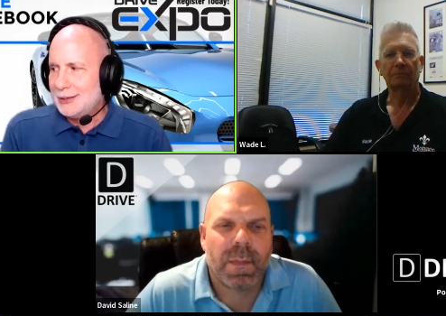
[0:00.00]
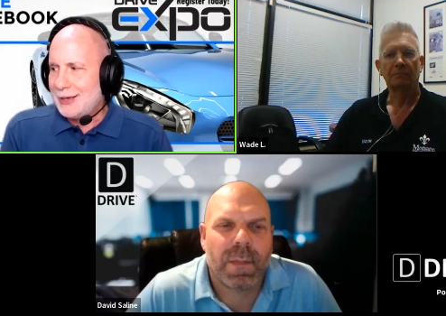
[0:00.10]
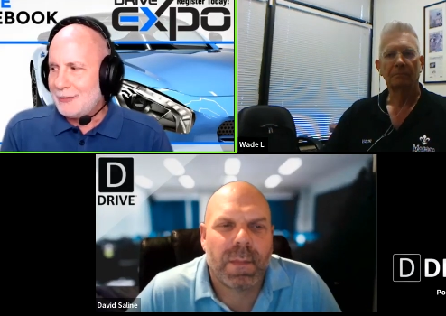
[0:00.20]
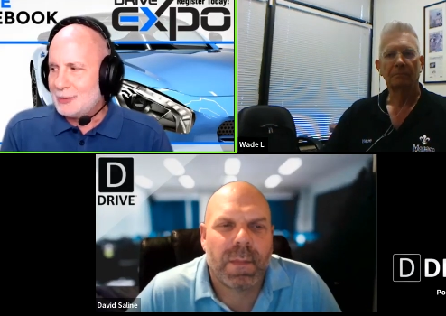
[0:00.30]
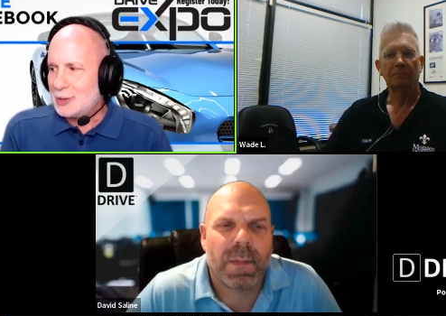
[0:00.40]

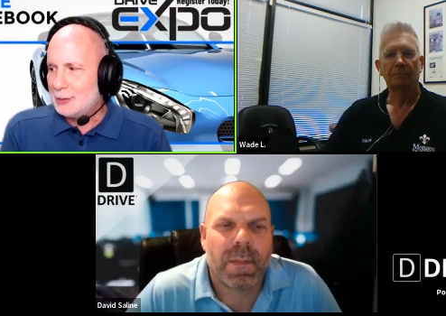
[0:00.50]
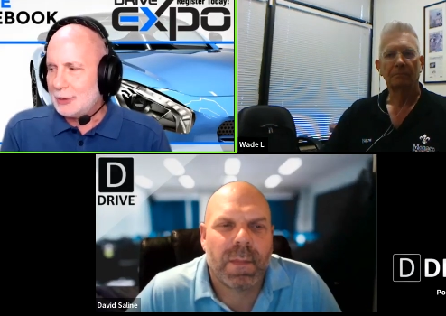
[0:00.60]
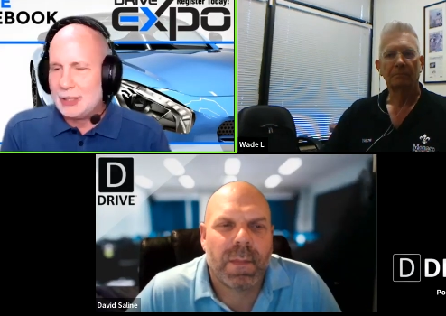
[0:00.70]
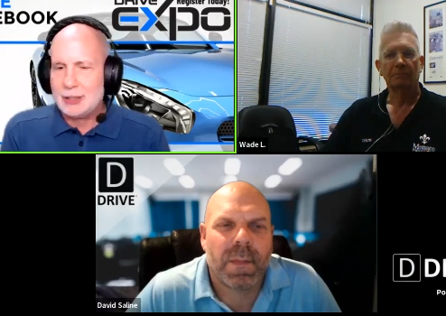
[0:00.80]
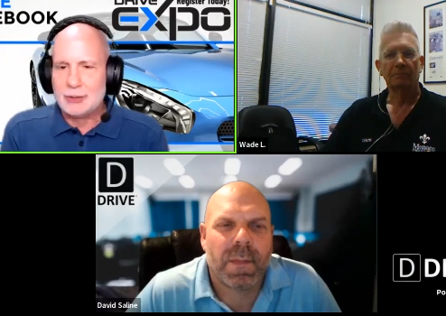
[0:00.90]
Speaker 1: having trouble
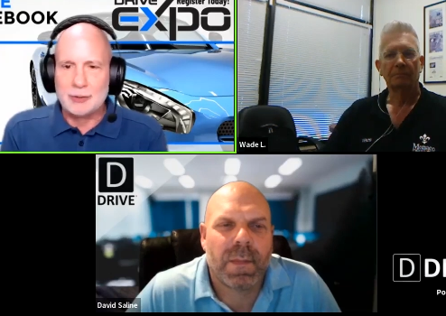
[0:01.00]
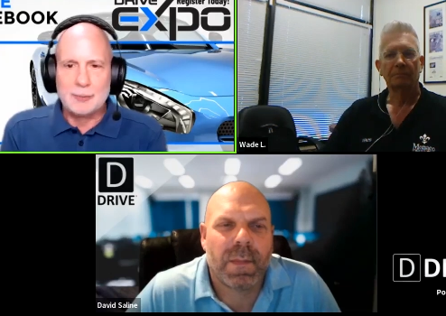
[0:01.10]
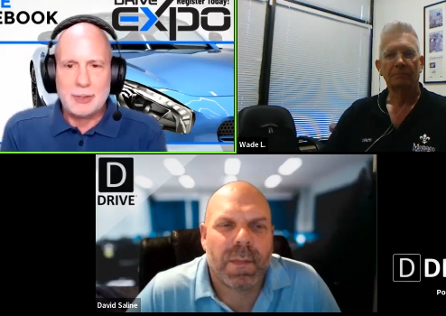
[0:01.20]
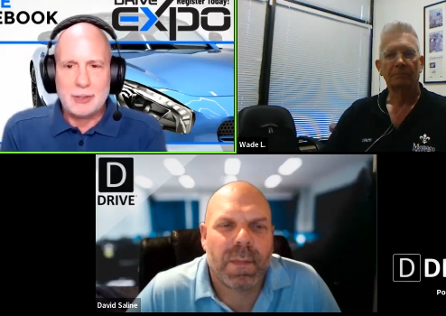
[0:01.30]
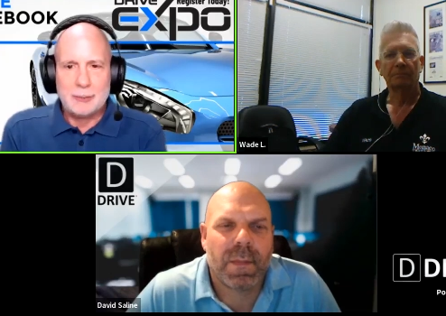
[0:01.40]
getting
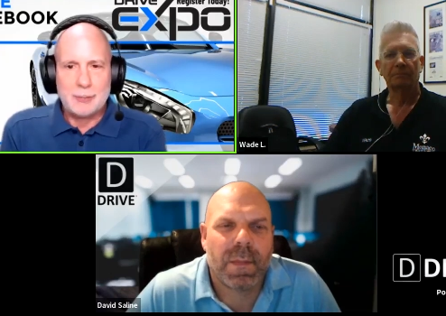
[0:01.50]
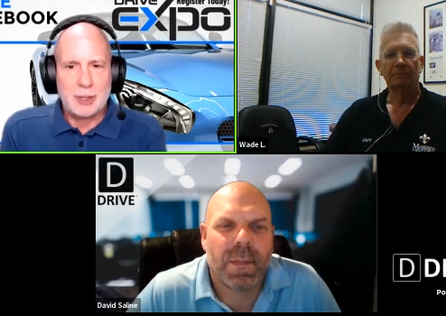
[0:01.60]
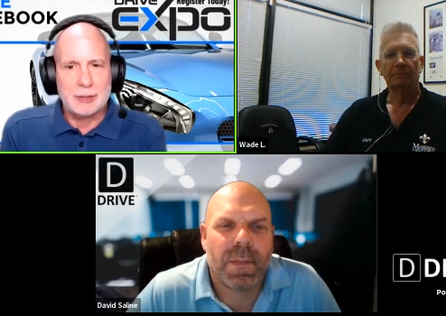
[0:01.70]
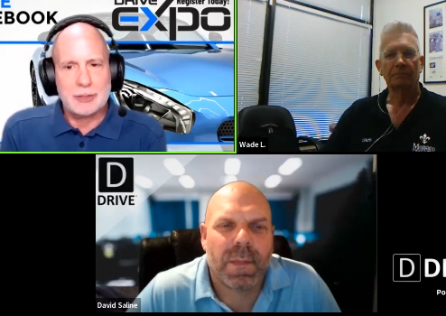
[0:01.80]
European parts.